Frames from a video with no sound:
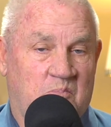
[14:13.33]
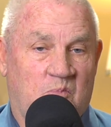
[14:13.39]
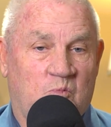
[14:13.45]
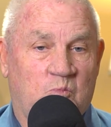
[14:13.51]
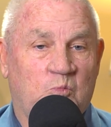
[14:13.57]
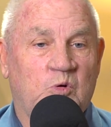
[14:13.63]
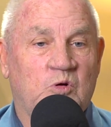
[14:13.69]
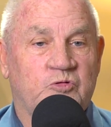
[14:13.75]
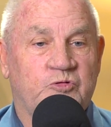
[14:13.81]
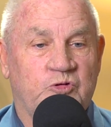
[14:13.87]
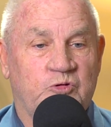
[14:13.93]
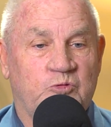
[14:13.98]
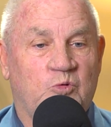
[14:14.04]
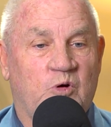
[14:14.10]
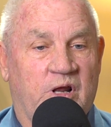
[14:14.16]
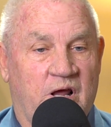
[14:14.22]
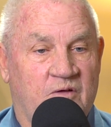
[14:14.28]
we'll do
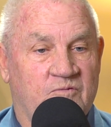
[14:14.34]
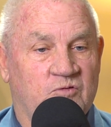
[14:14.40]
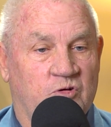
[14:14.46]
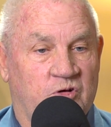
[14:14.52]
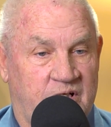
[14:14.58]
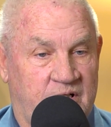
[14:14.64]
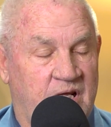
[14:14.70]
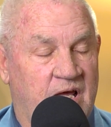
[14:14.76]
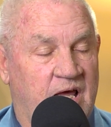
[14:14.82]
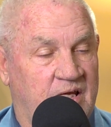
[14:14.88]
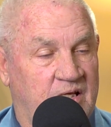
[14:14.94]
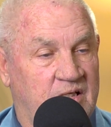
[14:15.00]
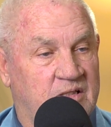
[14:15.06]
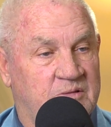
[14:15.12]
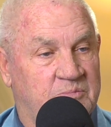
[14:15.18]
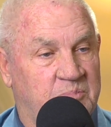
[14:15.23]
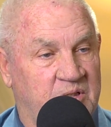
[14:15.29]
whatever it
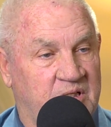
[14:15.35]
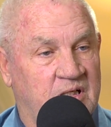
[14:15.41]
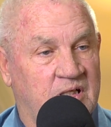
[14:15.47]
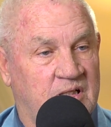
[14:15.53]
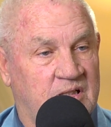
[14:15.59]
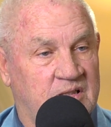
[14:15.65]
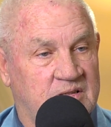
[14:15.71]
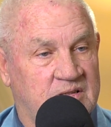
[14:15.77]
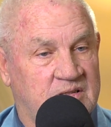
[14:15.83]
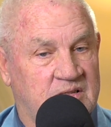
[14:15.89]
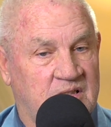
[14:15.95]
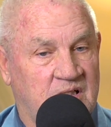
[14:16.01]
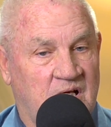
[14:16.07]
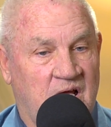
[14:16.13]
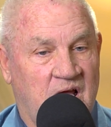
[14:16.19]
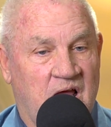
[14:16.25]
takes because